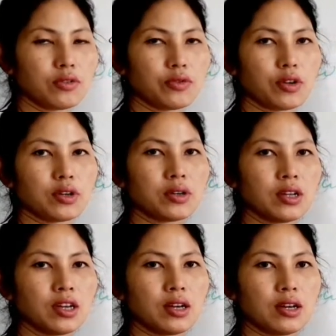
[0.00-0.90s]

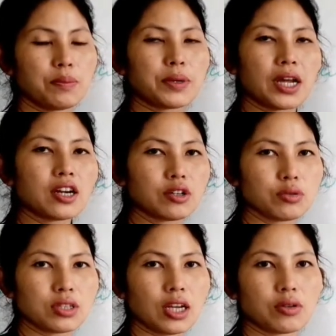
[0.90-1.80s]
prior
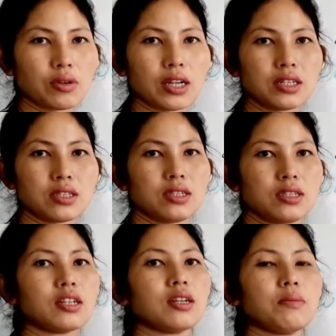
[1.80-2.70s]
to cytokinesis,
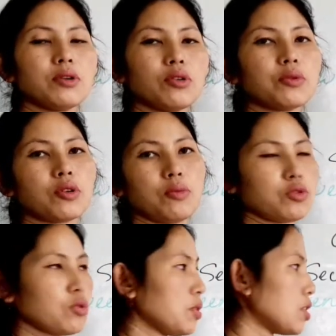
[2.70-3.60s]
the number of
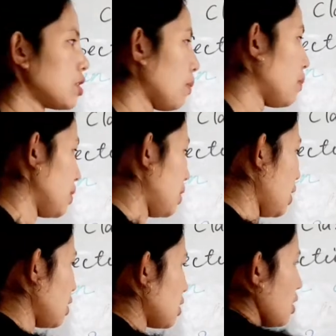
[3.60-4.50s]
chromosome is double.
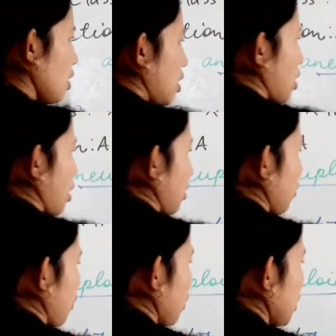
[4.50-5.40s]
That is
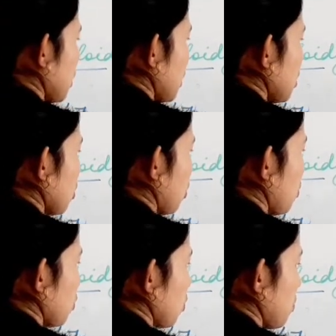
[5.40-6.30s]
46
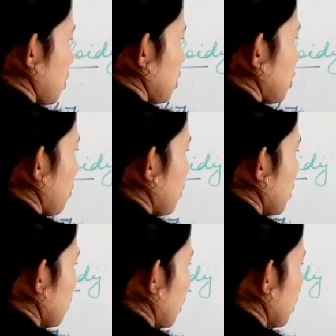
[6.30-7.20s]
chromosome is
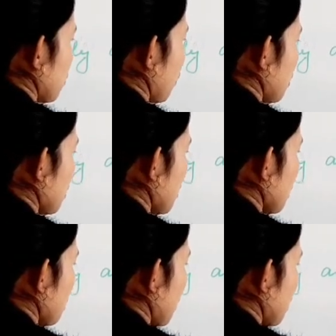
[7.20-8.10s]
double. That is 46
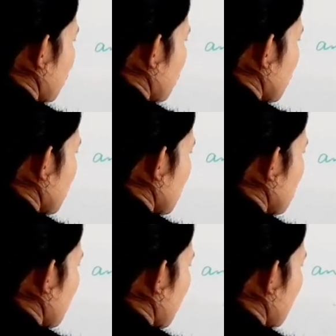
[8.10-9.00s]
plus 46
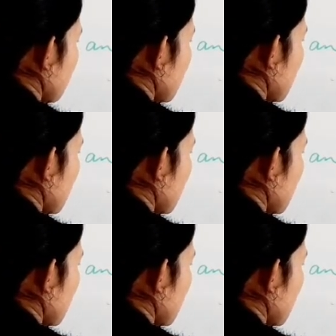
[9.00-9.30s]
becomes